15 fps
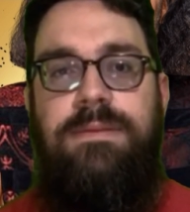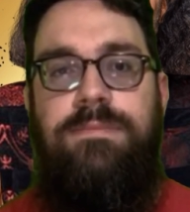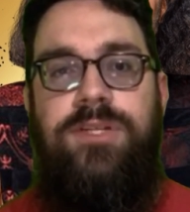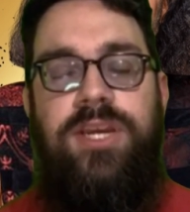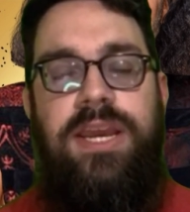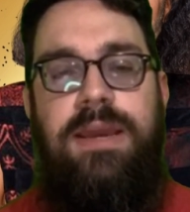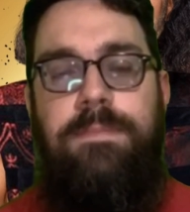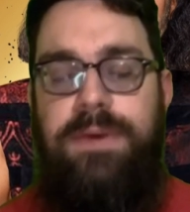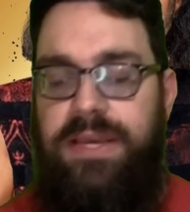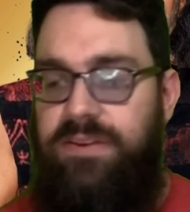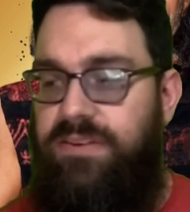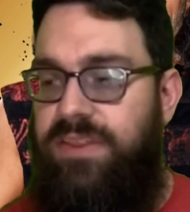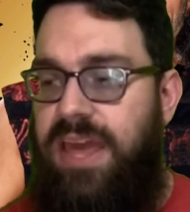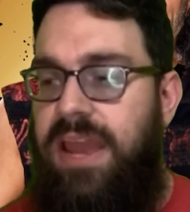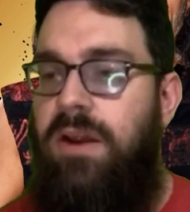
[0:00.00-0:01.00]
champions.
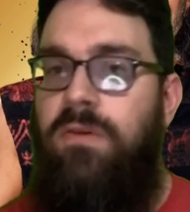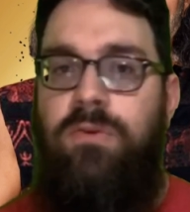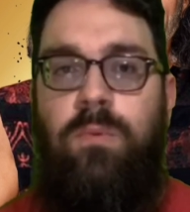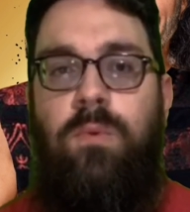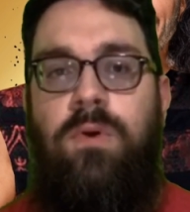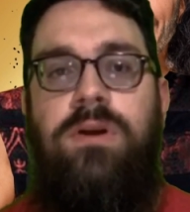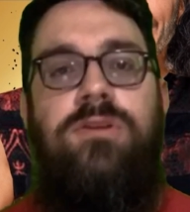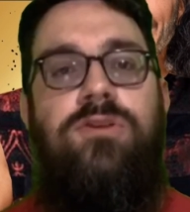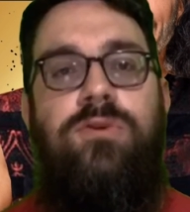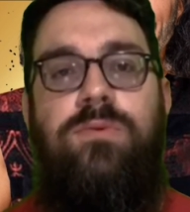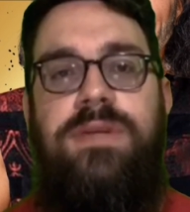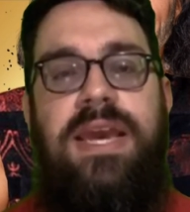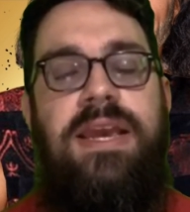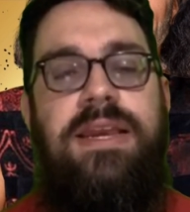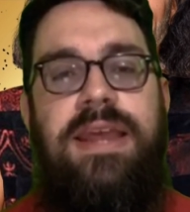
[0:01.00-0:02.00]
They are the ones who
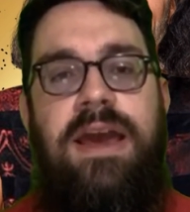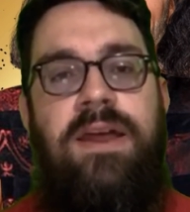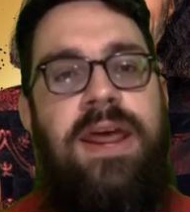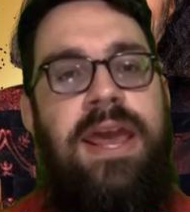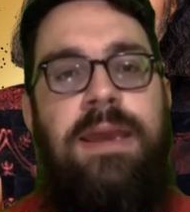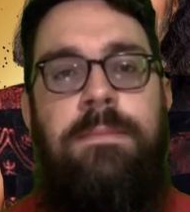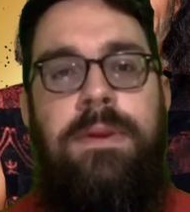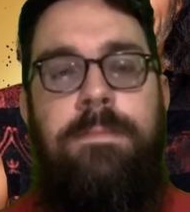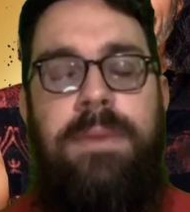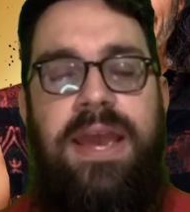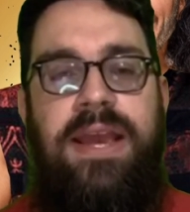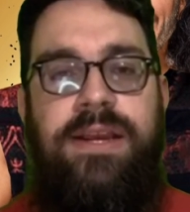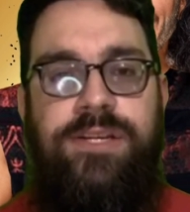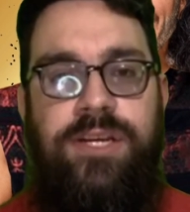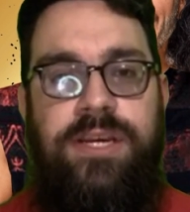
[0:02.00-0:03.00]
take down Hangman
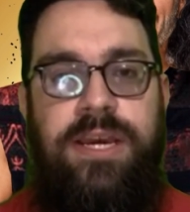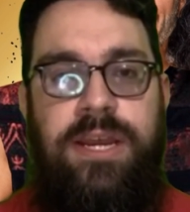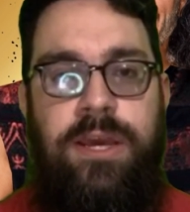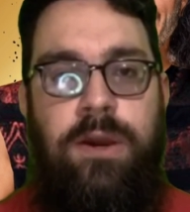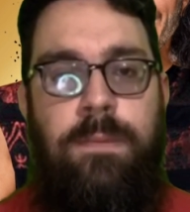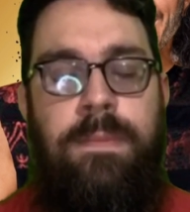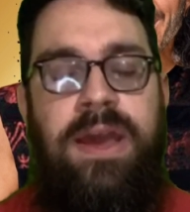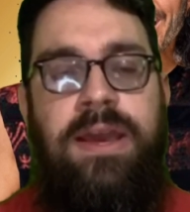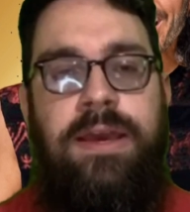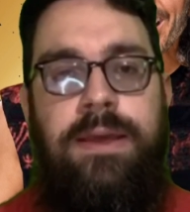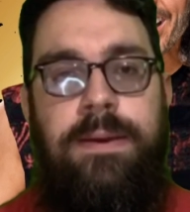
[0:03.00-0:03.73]
Page and Kenny Omega.